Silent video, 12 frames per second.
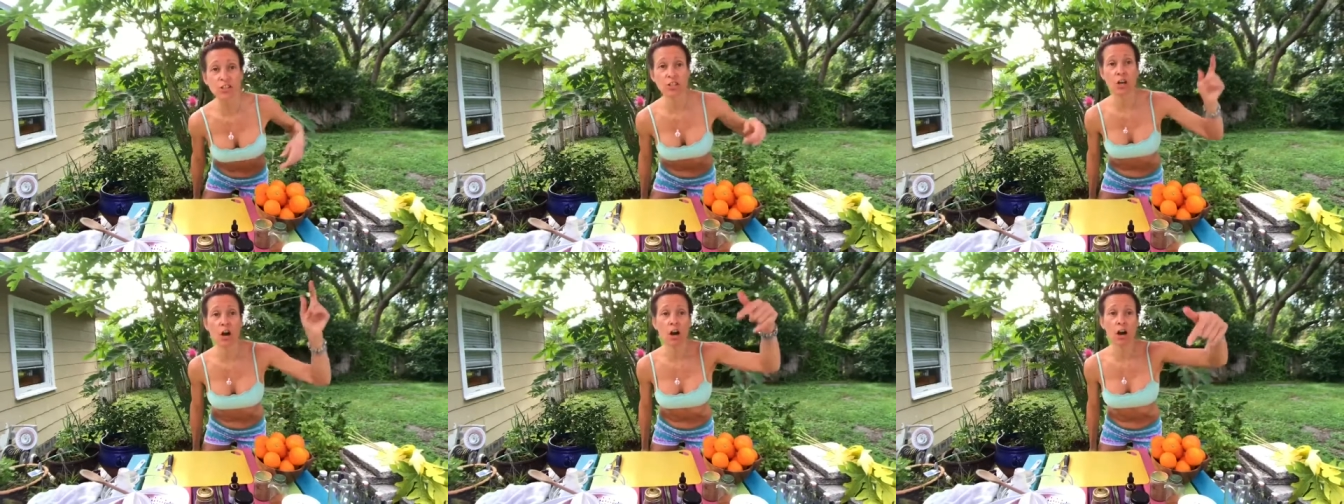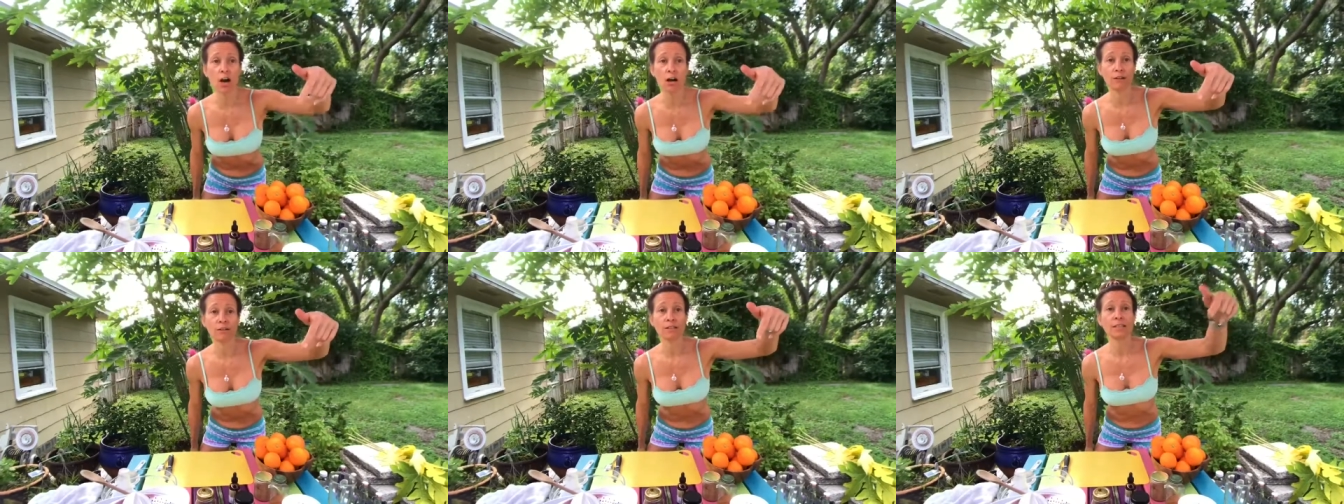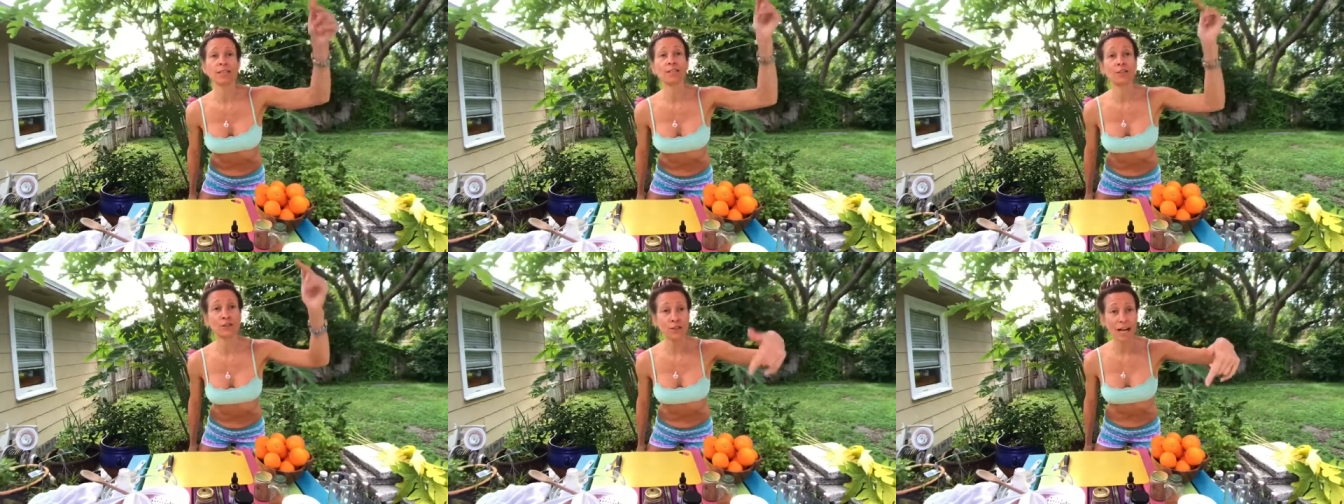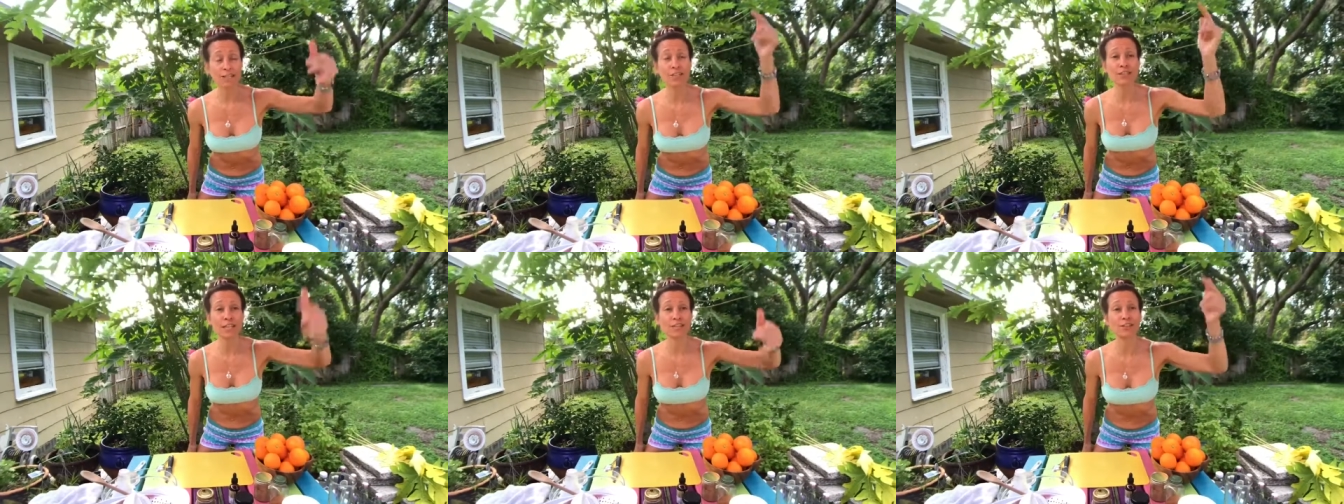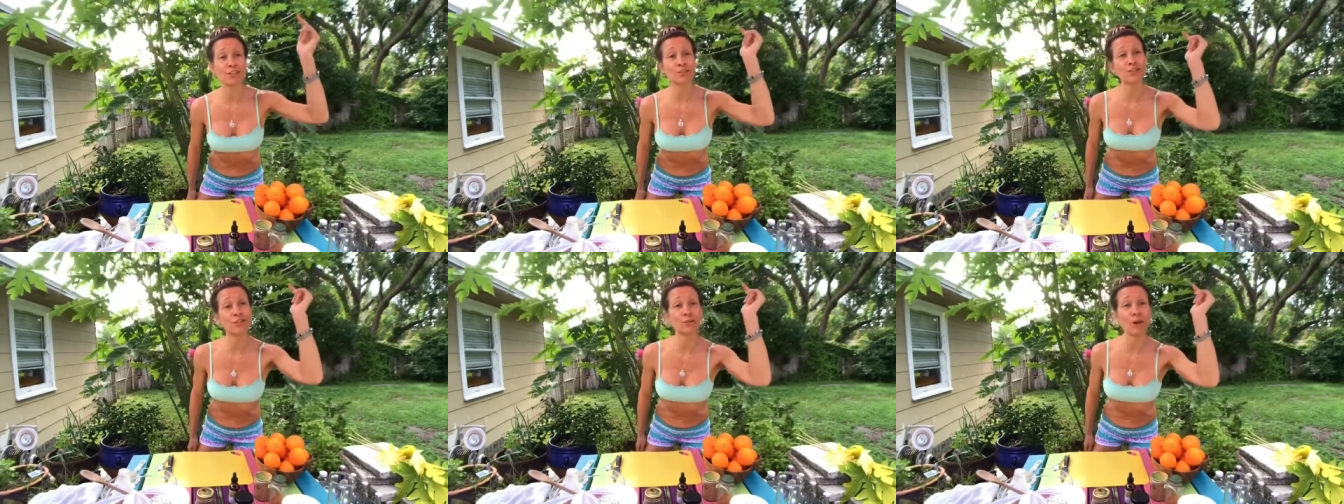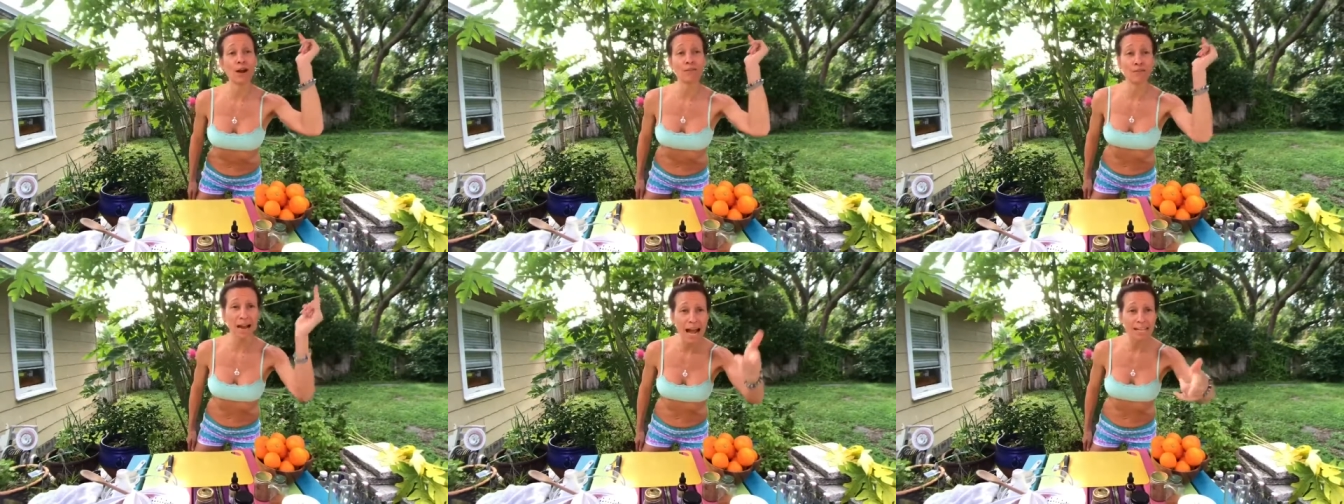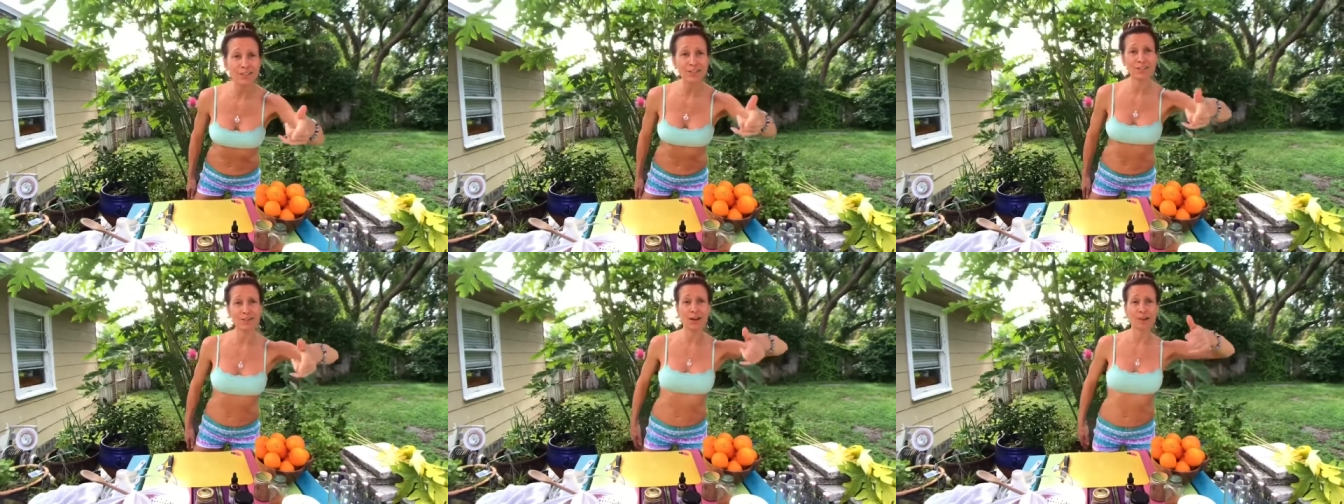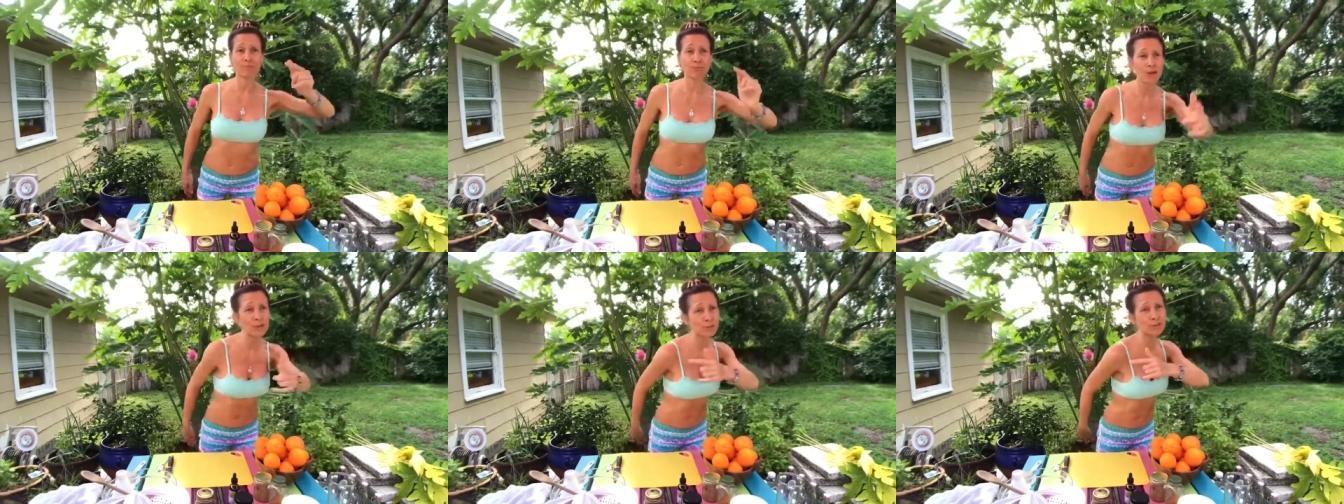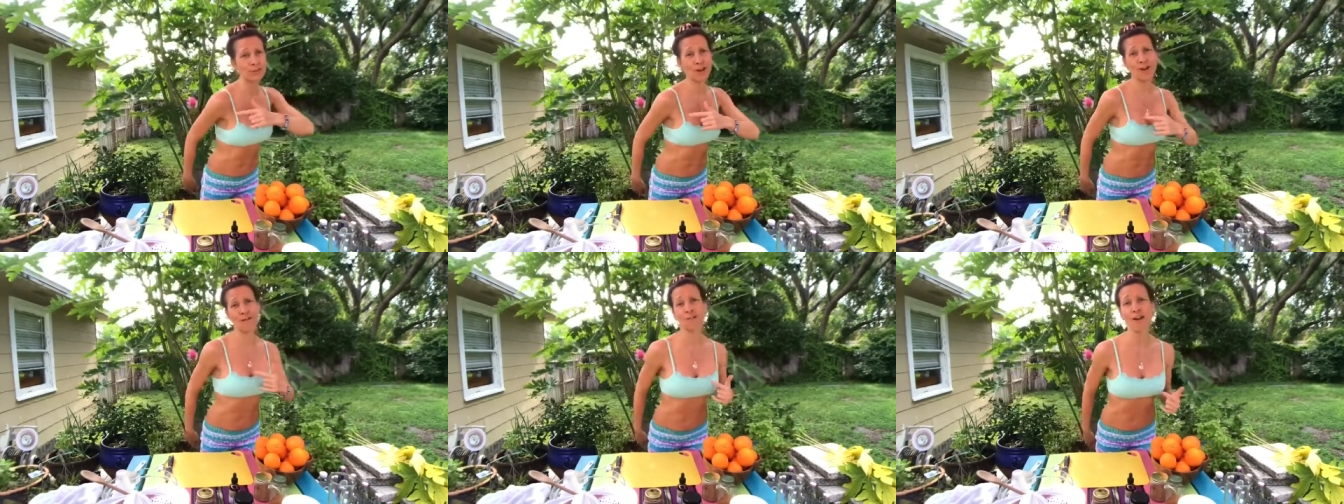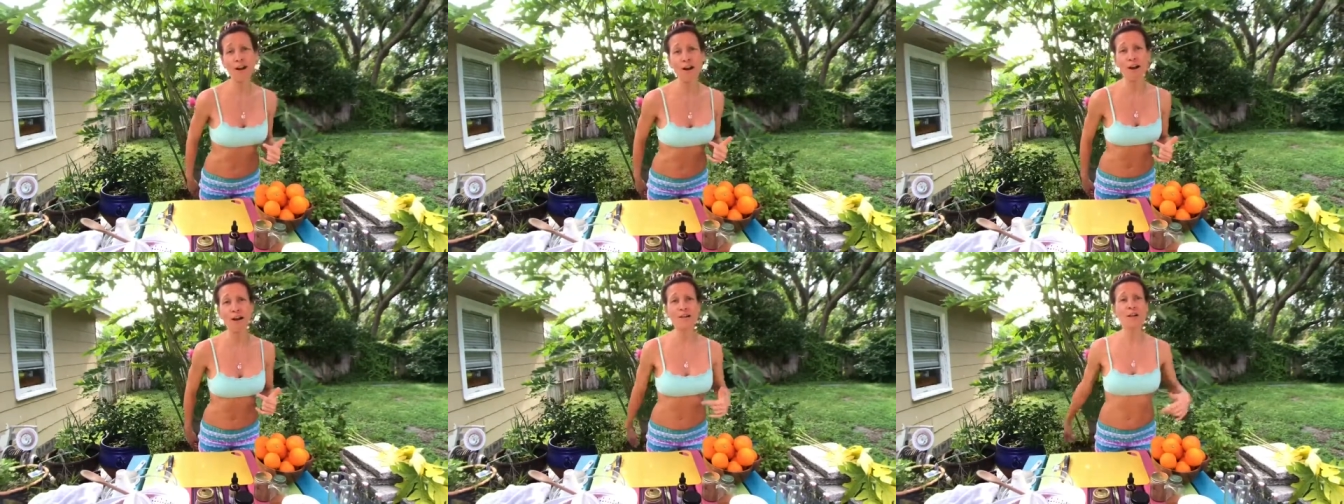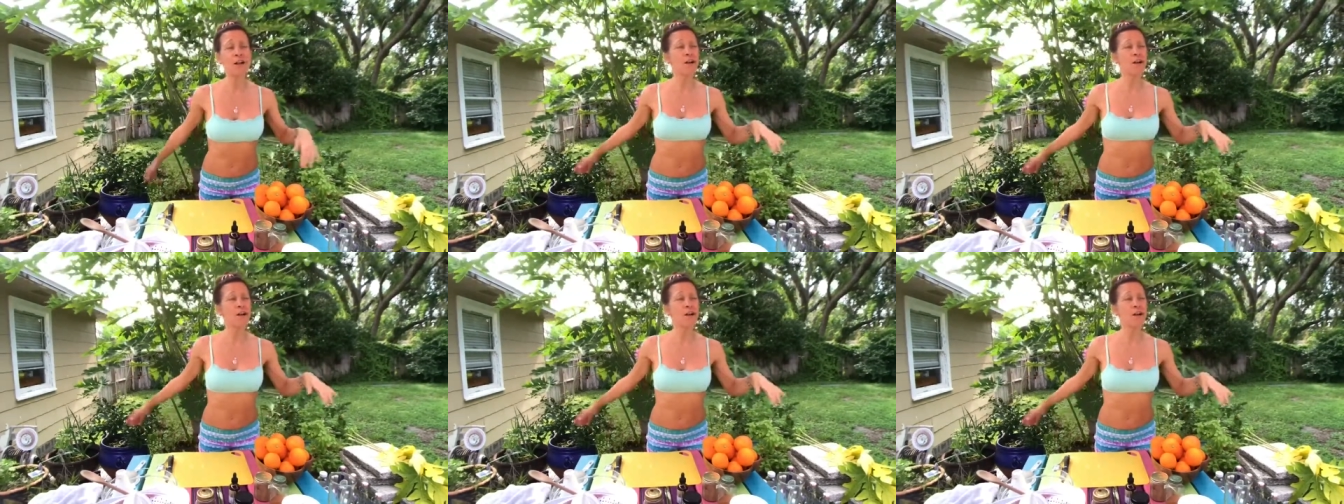to Carl. Congratulations to our rad star, bro star, Carl.